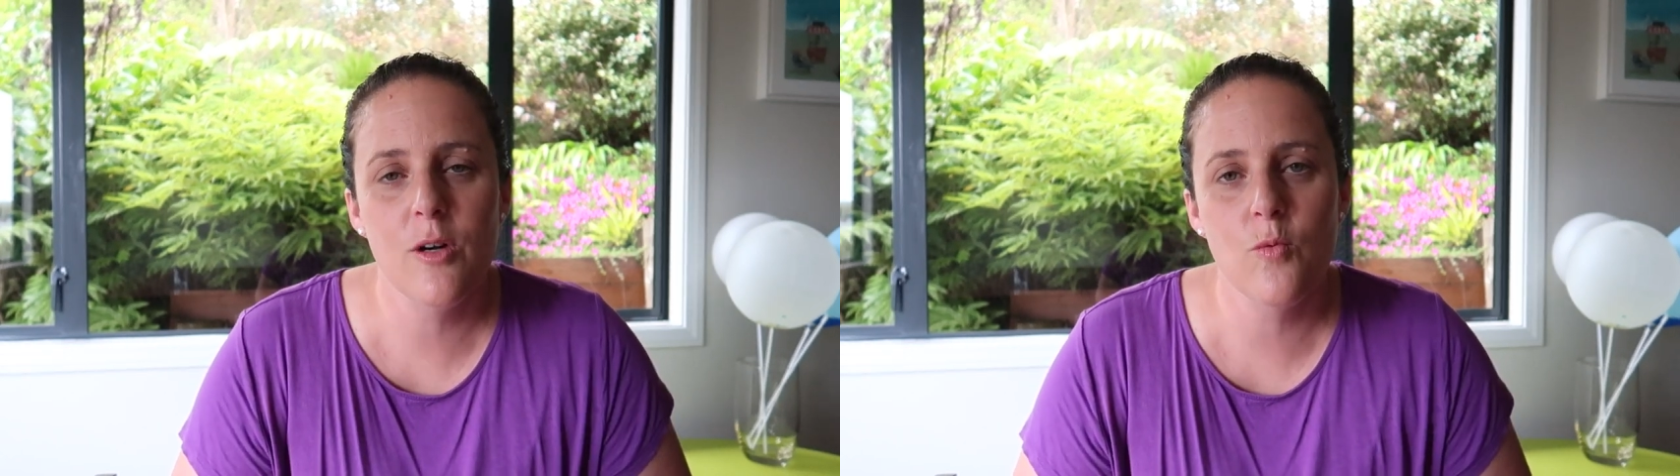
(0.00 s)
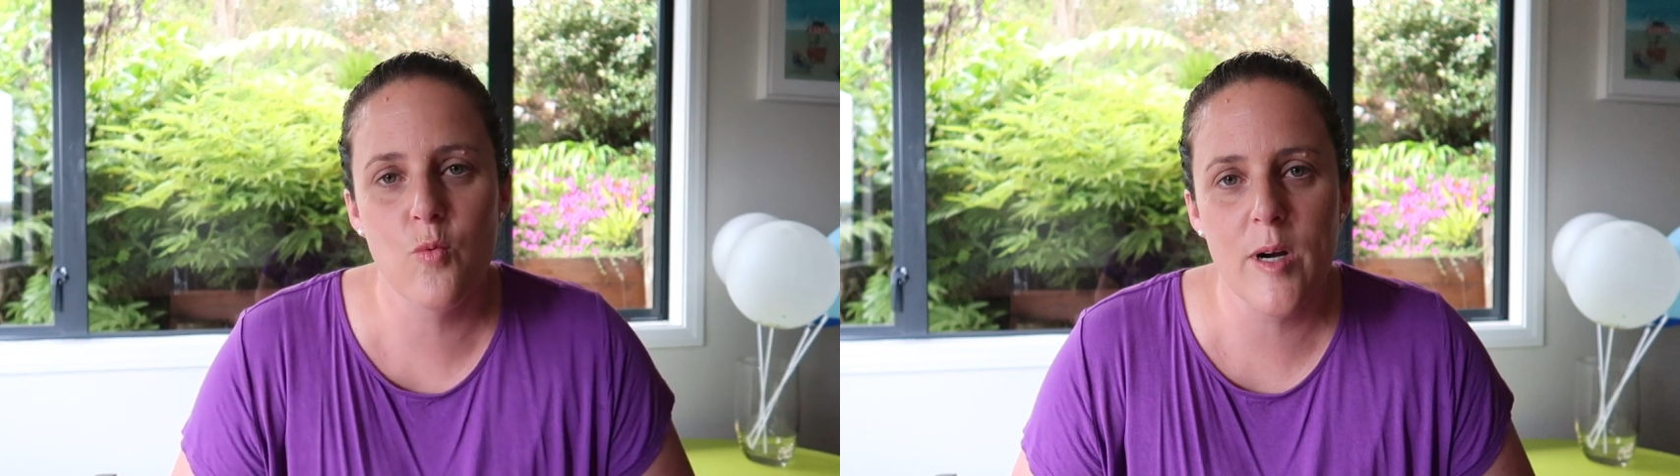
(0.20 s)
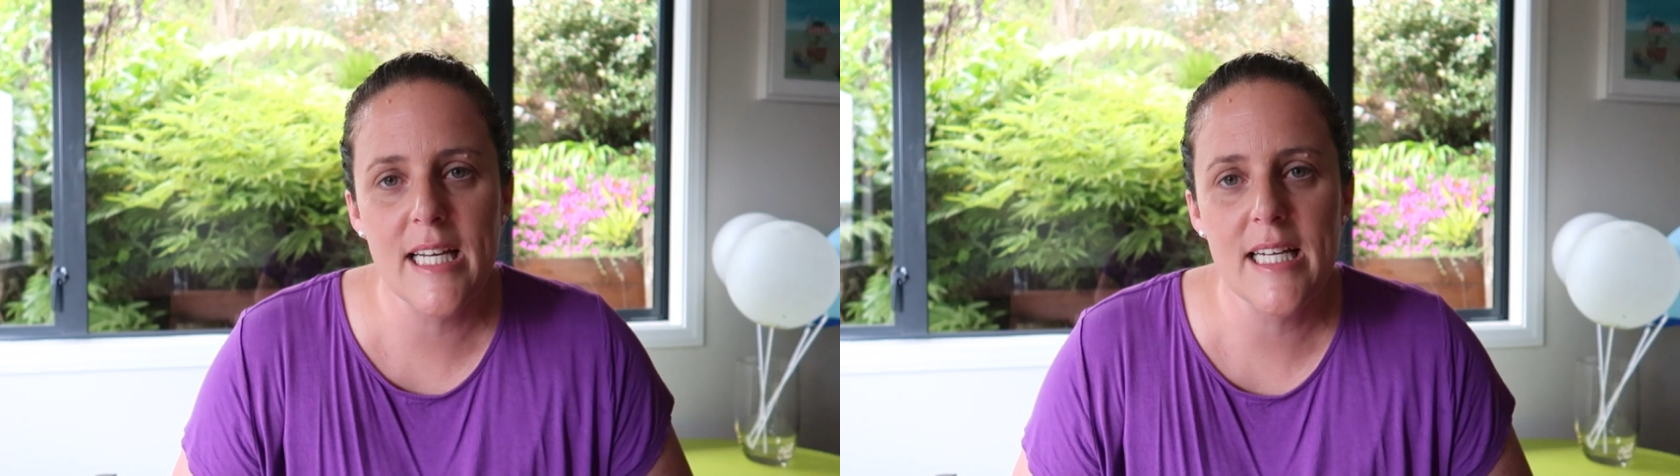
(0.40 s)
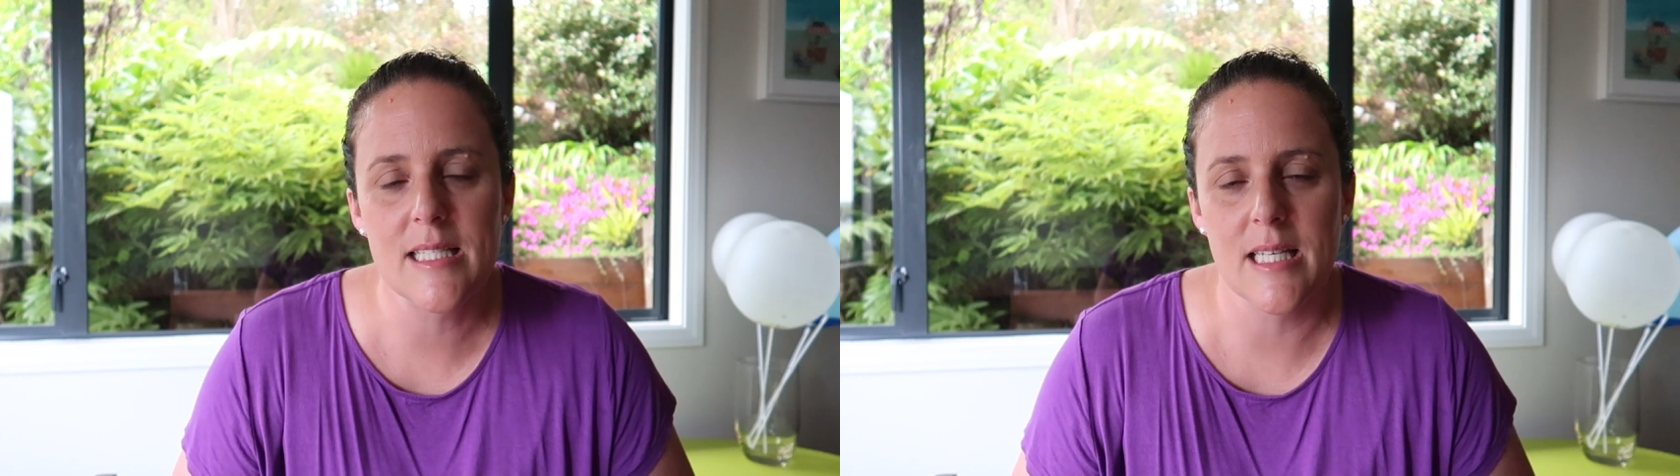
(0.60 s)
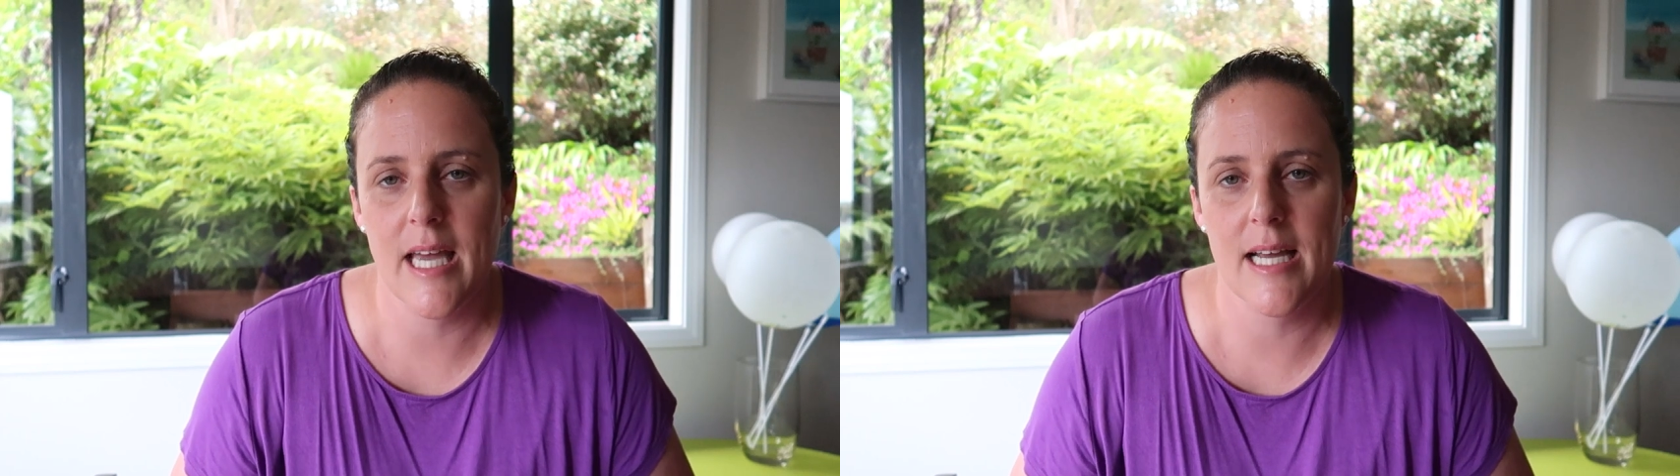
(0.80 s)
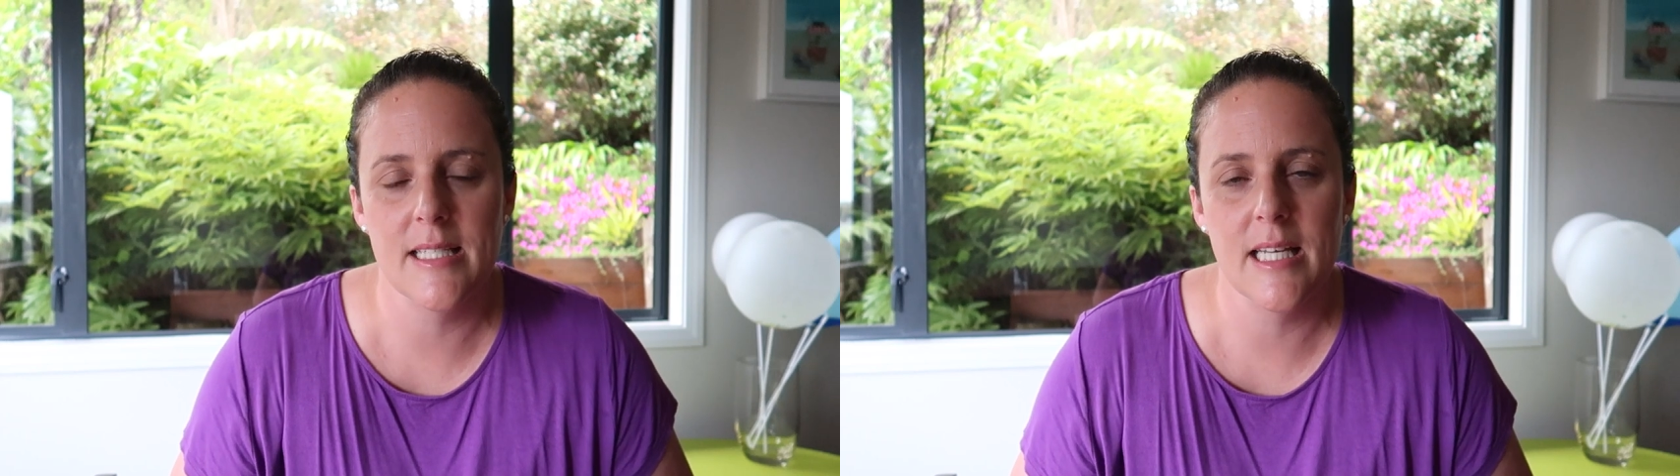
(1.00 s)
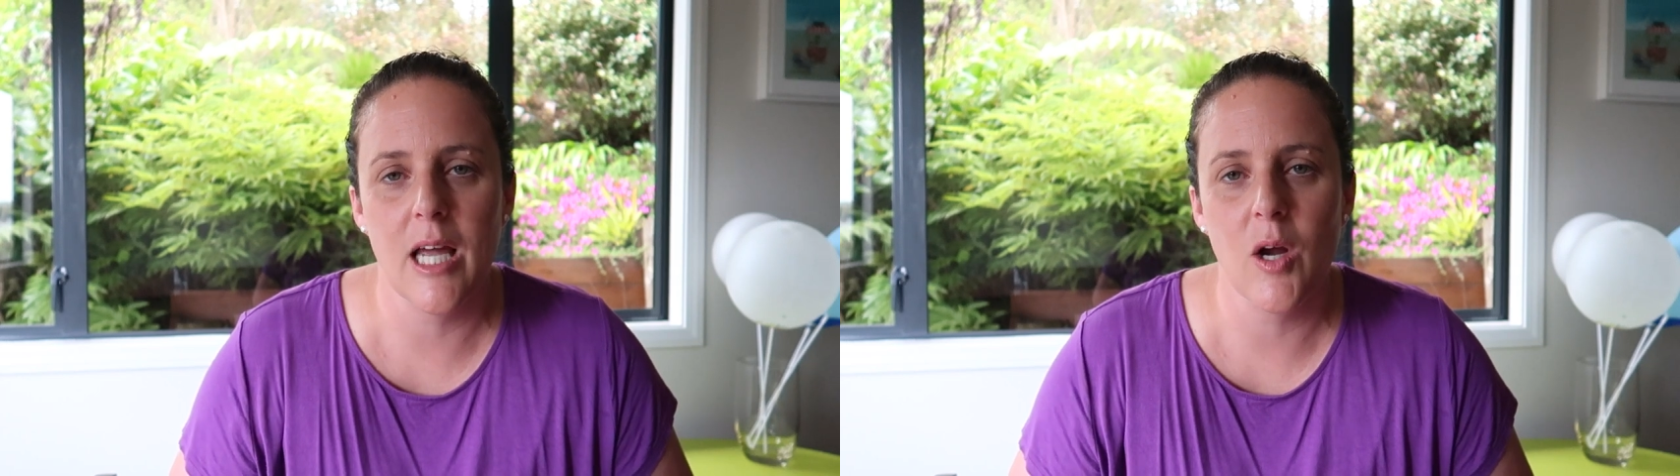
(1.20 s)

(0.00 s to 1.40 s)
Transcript: it really is the case here.